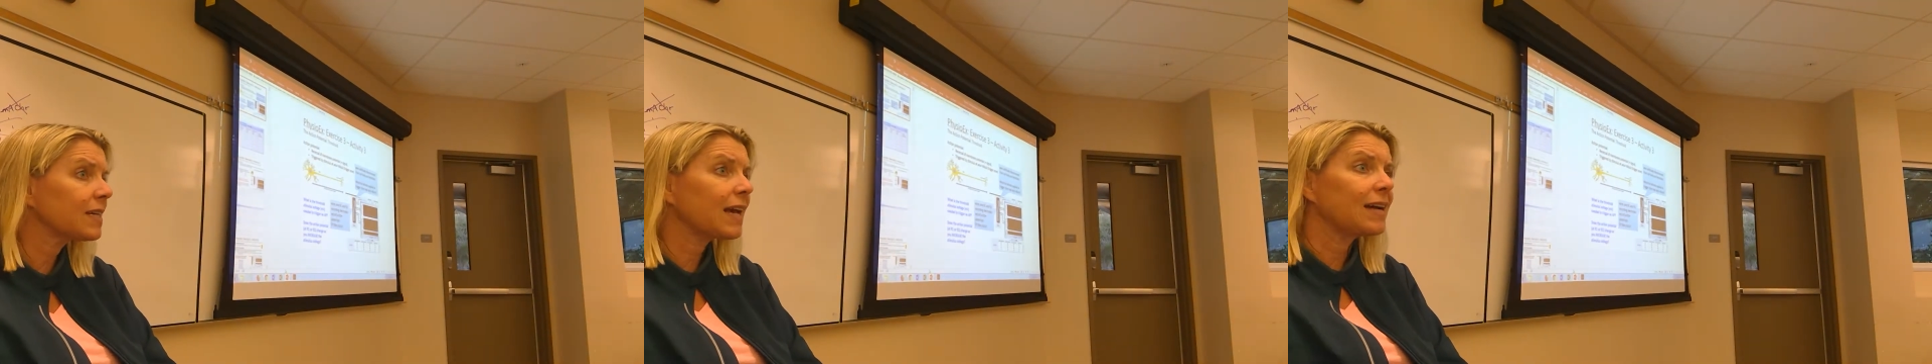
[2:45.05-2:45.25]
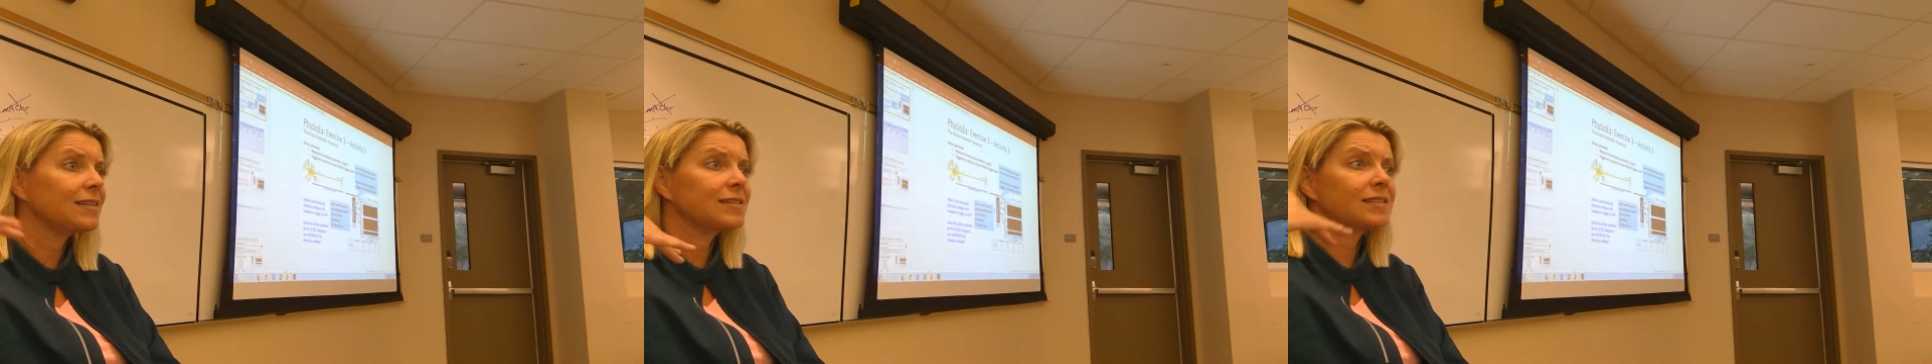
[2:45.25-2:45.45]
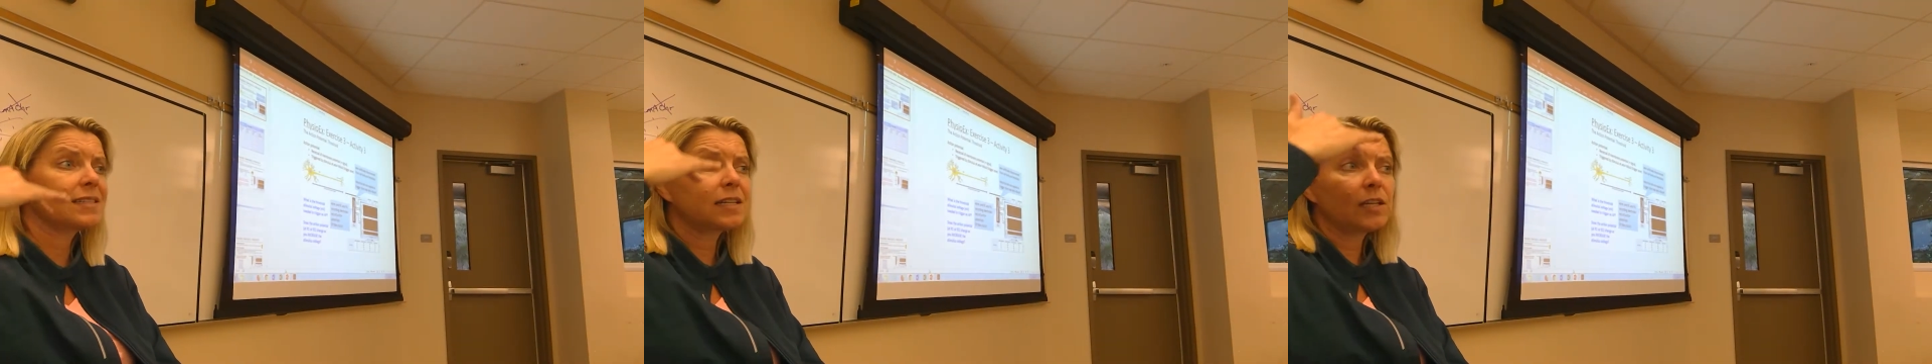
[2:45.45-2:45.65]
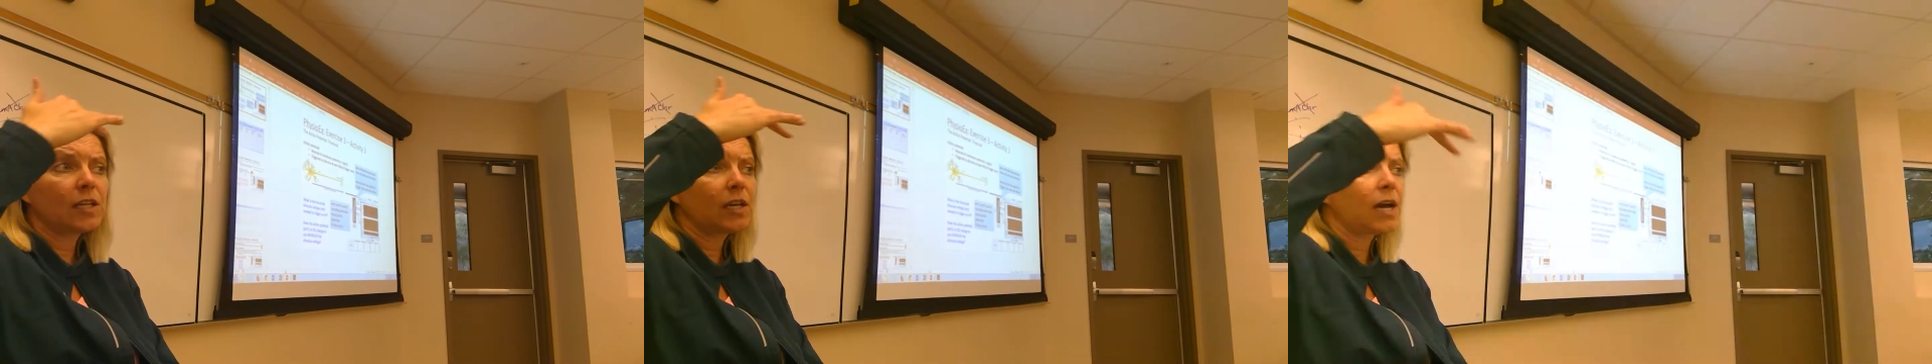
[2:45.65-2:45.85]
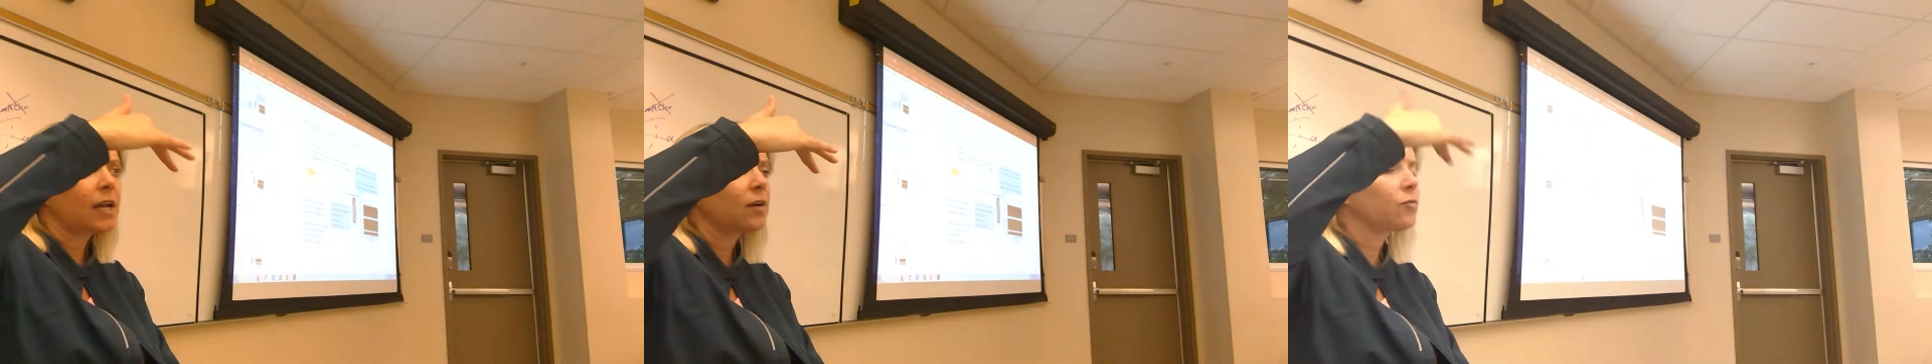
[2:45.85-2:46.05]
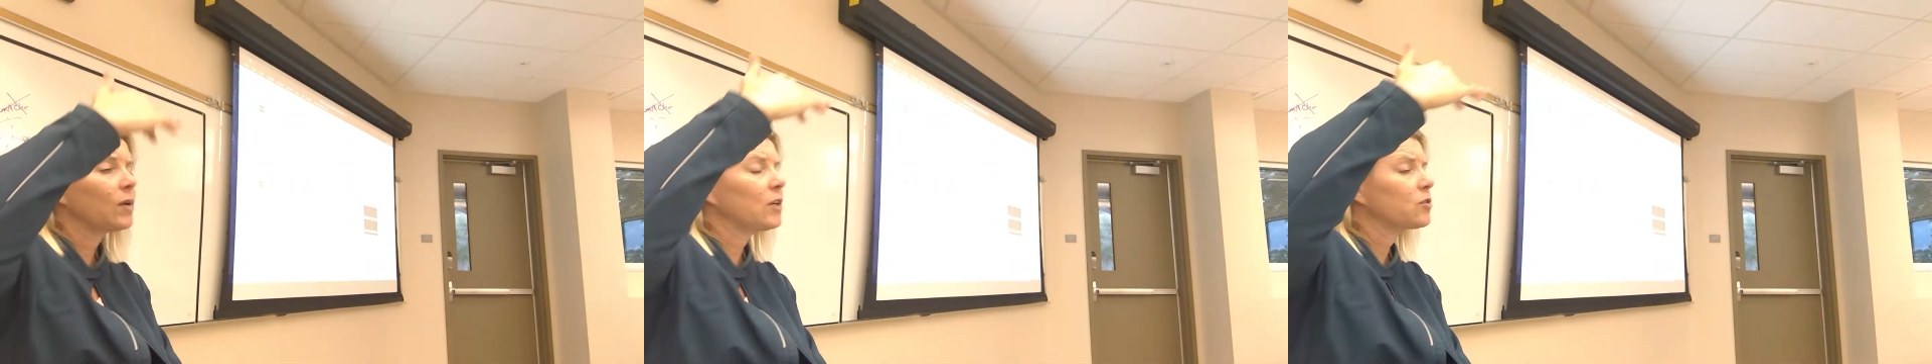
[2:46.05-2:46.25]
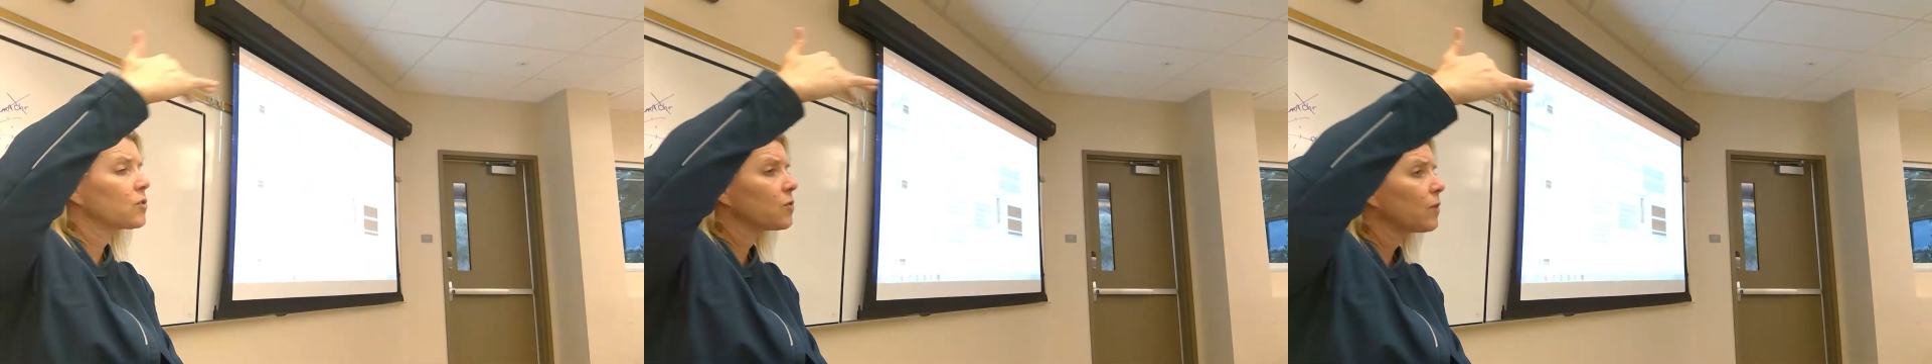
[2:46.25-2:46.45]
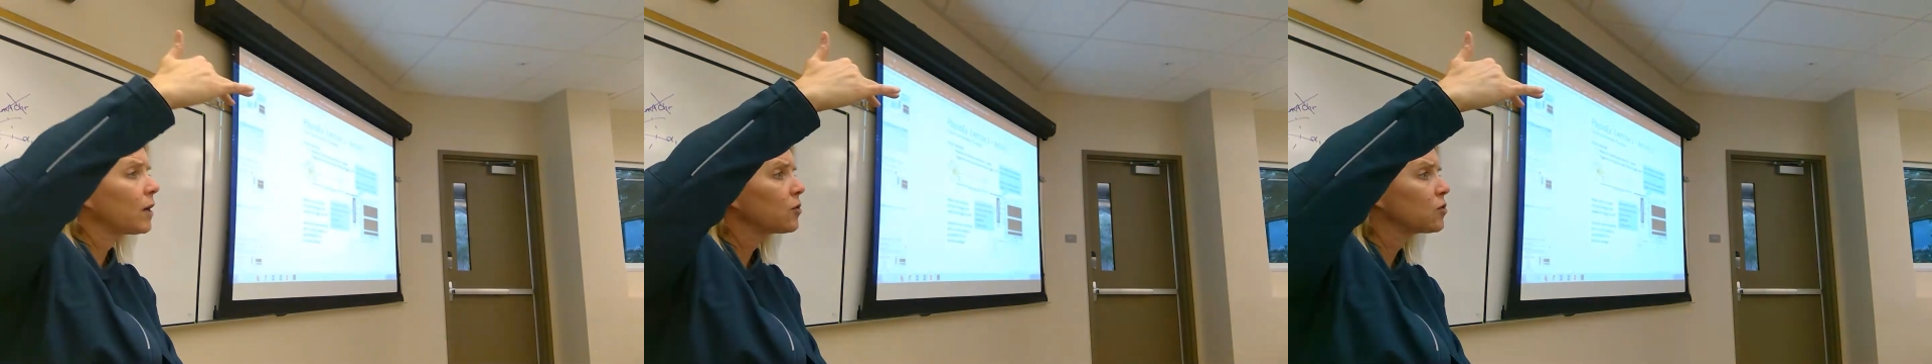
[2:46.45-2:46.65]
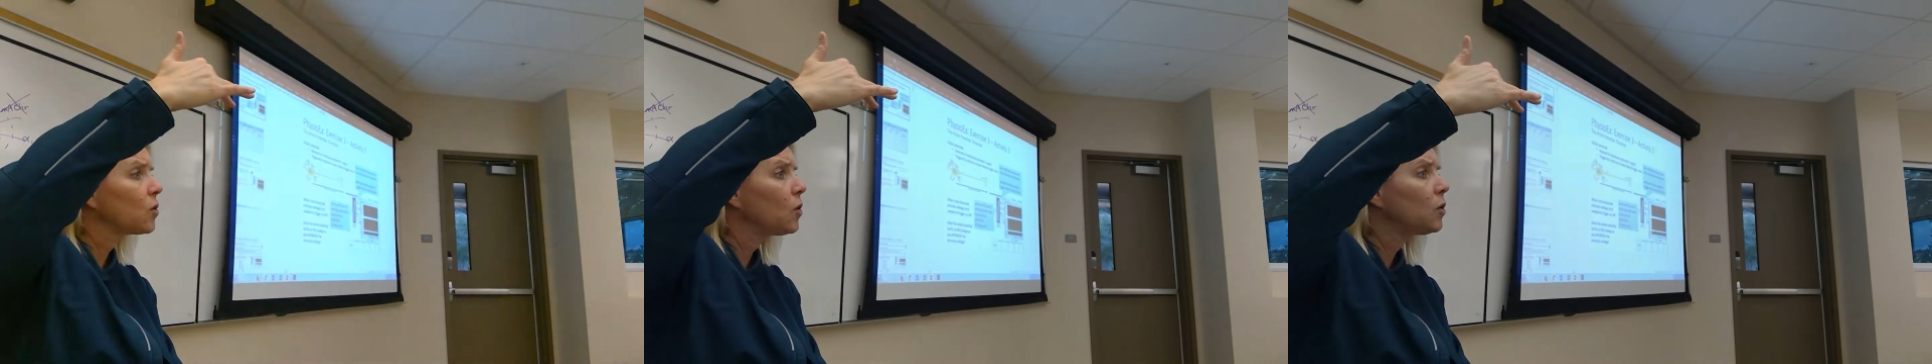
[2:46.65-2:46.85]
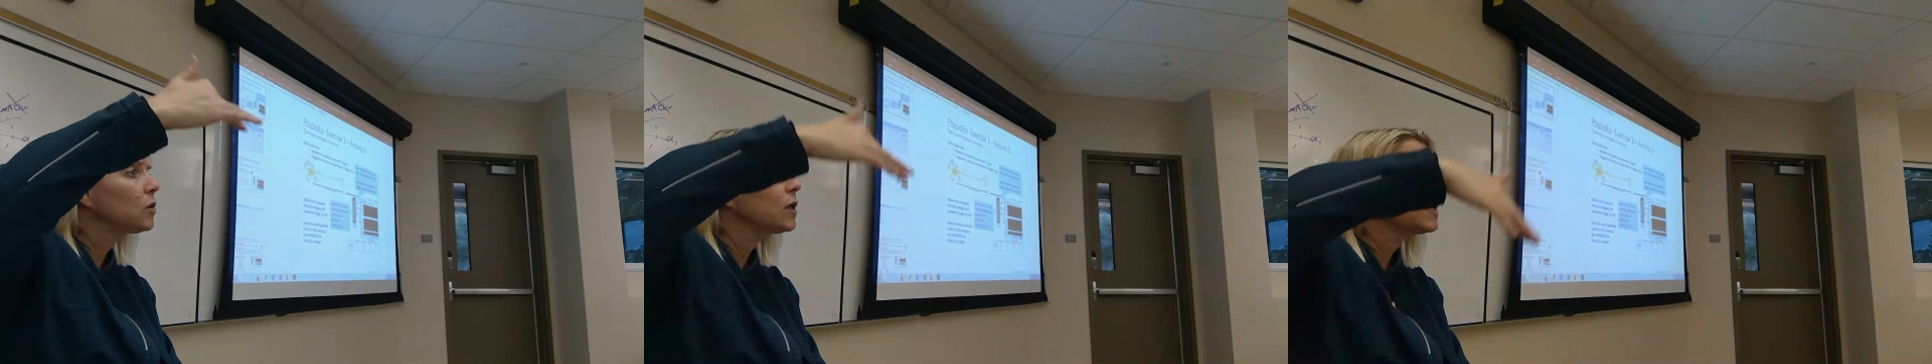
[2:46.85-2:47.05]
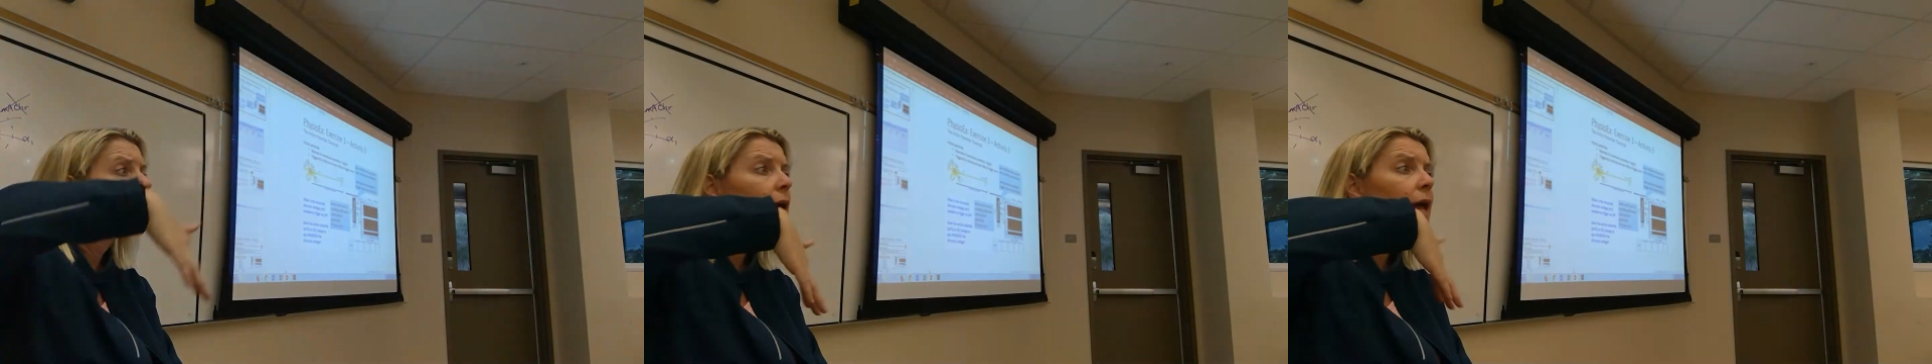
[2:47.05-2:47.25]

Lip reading: got to reach threshold.